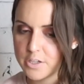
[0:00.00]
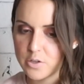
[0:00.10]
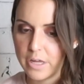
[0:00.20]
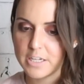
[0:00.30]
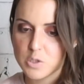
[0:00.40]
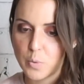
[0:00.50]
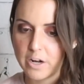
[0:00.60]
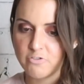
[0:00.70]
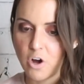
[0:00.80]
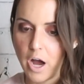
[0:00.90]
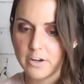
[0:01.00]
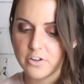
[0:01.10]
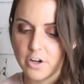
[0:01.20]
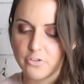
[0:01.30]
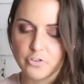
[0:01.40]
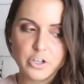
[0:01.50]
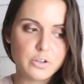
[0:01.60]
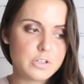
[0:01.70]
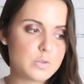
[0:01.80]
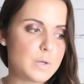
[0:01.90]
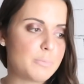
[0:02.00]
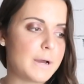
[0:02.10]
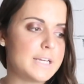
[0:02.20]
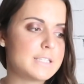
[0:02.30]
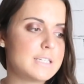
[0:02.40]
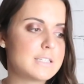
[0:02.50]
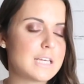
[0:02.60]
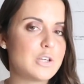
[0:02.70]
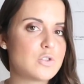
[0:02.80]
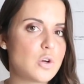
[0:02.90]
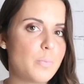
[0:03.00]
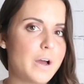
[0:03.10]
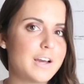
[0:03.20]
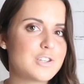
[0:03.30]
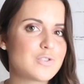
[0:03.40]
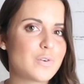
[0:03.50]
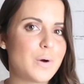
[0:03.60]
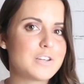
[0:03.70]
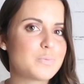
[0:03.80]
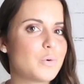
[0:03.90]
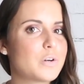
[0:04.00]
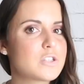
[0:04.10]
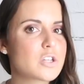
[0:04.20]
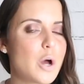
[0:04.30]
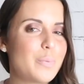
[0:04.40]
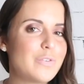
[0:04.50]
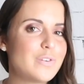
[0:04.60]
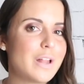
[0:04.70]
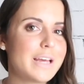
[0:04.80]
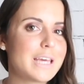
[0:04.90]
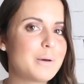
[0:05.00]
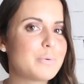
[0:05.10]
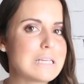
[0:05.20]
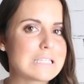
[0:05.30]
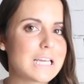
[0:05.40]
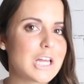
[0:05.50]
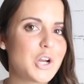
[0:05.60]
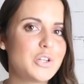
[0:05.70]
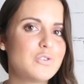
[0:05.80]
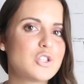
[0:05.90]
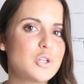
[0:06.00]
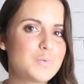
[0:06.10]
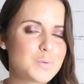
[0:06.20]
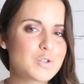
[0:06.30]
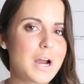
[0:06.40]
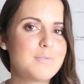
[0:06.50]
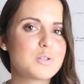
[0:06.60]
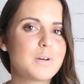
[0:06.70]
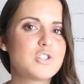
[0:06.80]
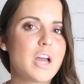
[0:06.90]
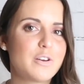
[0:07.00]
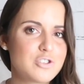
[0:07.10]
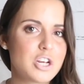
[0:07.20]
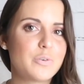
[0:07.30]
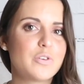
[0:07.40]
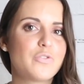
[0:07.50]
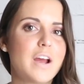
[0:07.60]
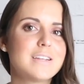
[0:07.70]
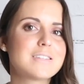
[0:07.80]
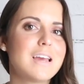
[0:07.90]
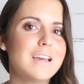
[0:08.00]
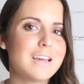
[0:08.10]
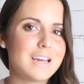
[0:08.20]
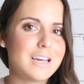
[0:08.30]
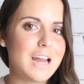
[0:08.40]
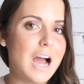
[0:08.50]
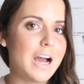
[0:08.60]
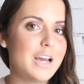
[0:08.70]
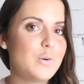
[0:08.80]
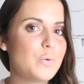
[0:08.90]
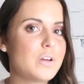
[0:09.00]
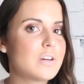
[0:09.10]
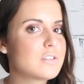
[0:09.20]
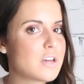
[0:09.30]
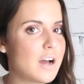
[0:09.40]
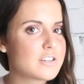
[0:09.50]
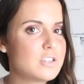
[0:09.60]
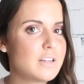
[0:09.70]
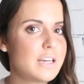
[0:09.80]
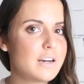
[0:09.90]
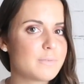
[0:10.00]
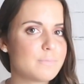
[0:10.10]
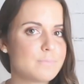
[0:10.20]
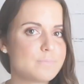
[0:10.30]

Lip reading: So that's what I've got for you this week, Pisces. Thank you so much for watching my horoscope. If you like it, please like it on YouTube, subscribe to my channel, share it with your friends, and I will talk to you later.